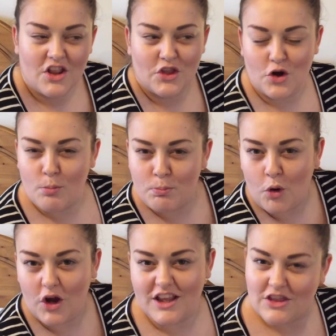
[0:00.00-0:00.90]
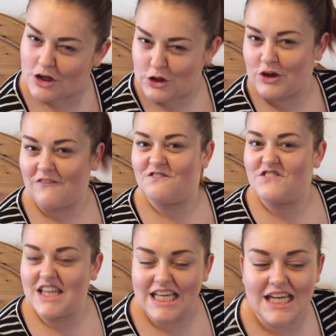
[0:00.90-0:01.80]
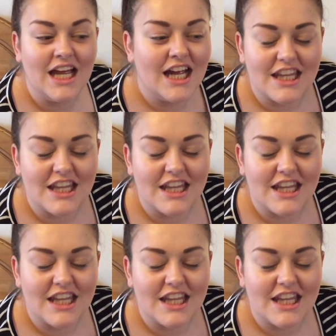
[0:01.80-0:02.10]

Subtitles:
they're on point, they're looking sleek.